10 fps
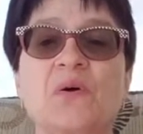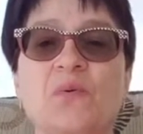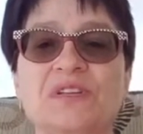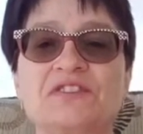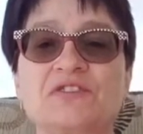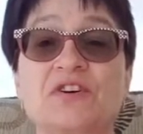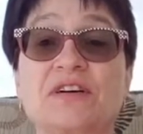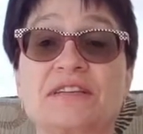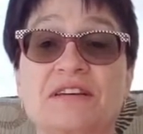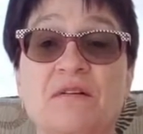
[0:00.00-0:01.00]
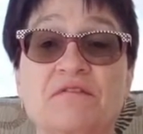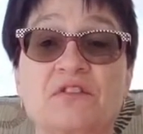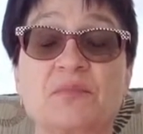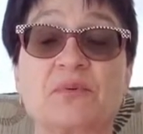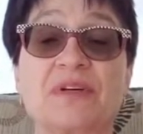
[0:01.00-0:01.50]
Once your dog is
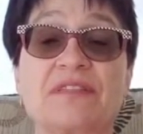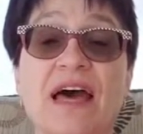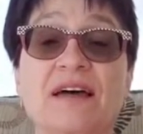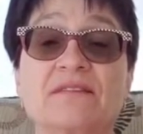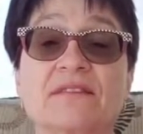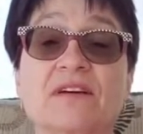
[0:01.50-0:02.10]
comfortable with that,